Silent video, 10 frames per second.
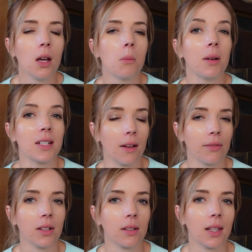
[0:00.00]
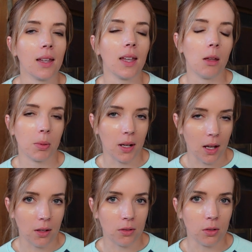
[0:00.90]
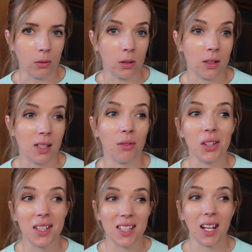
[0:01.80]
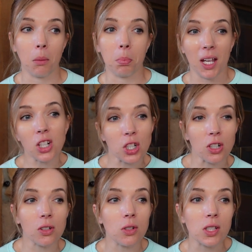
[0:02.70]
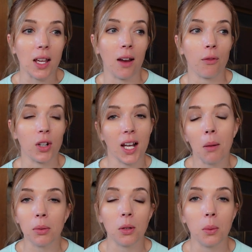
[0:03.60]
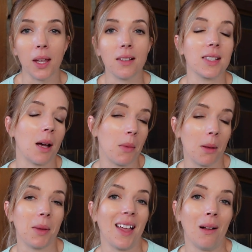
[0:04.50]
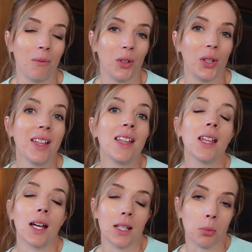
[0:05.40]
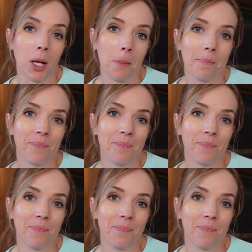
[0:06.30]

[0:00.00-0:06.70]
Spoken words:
But definitely keep an eye on your horse. If you need to take pictures every couple of weeks, that might be helpful as well.